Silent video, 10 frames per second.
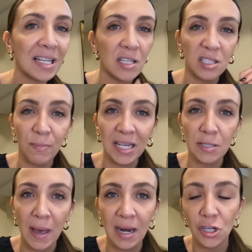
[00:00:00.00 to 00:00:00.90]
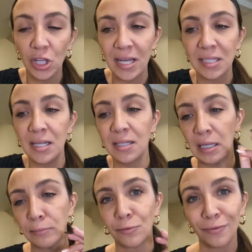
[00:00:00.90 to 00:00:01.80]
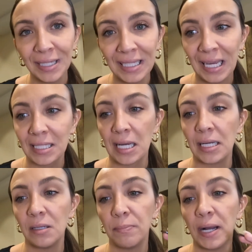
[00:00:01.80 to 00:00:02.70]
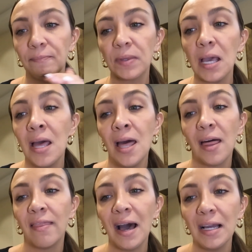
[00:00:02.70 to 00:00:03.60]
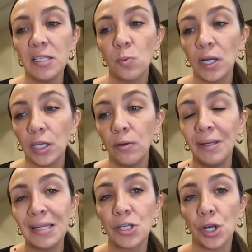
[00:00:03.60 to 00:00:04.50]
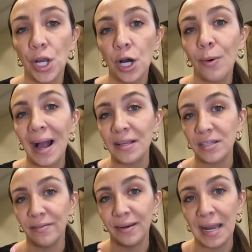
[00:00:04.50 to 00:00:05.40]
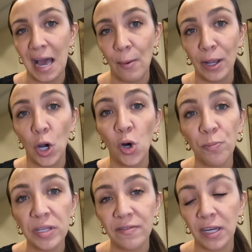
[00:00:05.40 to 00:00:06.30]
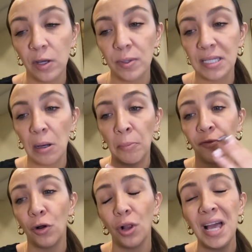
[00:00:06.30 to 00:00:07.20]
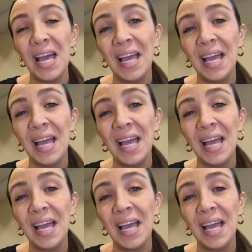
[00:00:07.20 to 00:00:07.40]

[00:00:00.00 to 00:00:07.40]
into my Spanish lessons. I'm really excited, but that is what you need to know as of now. I hope this video was helpful.